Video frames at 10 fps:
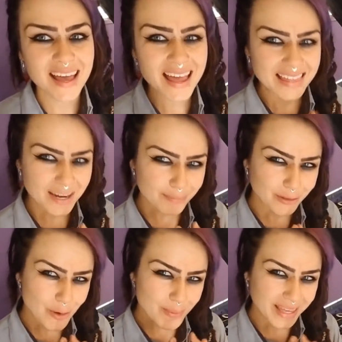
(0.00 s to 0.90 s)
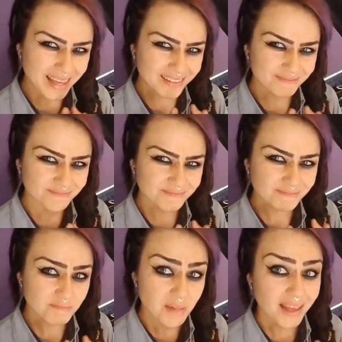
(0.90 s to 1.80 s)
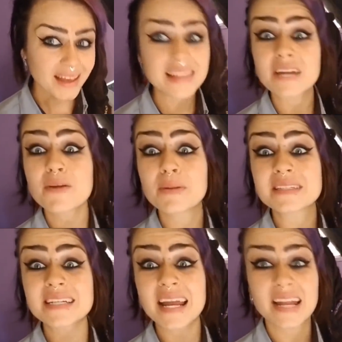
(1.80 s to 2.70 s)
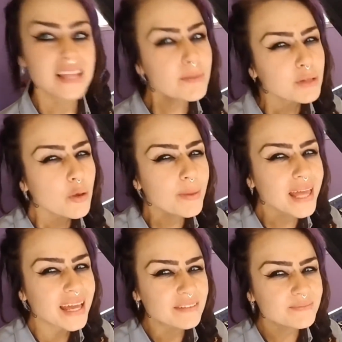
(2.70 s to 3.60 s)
And then it blew up again. And then I rebuilt it again, and then it blew up again.